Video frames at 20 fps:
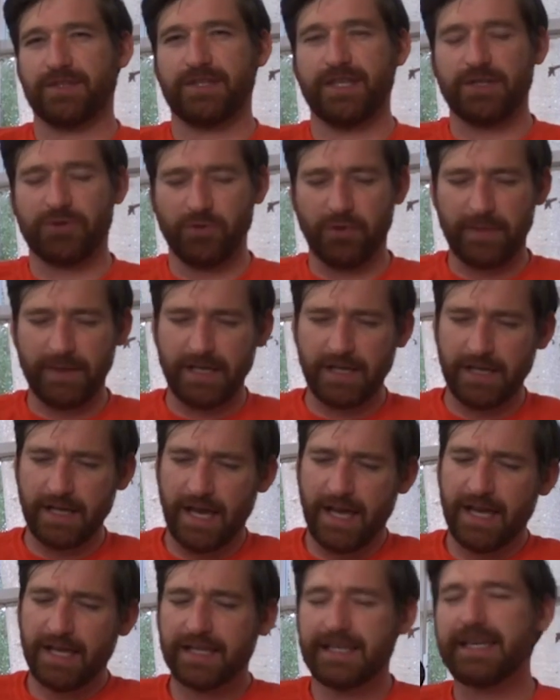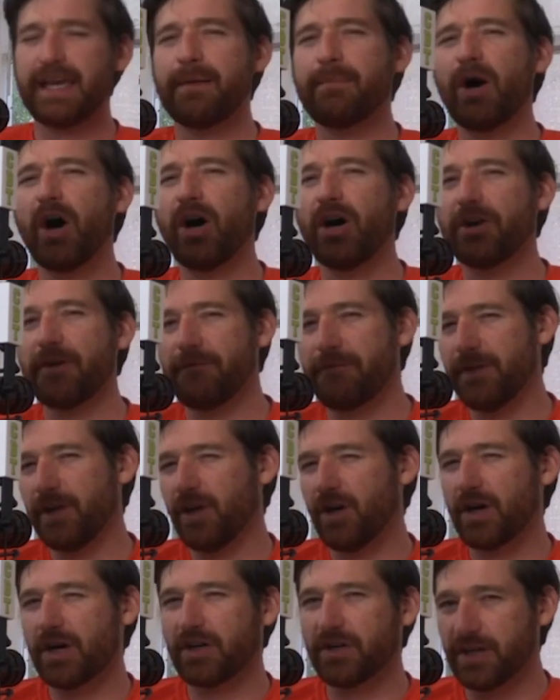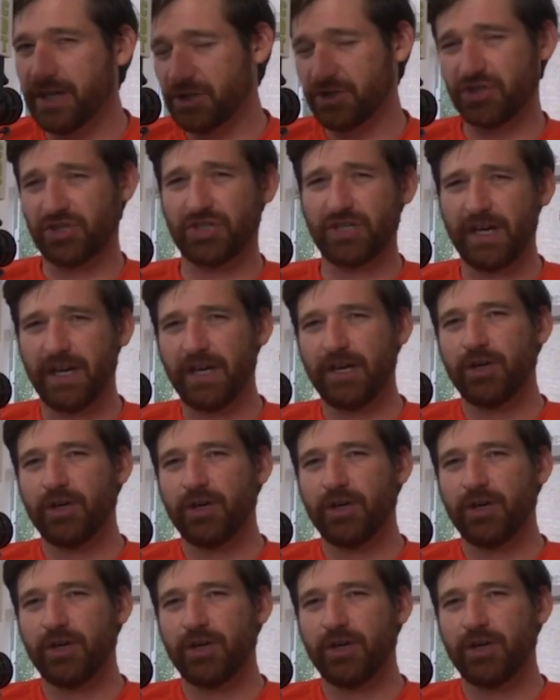This would be Gebhard Phil Gritsch,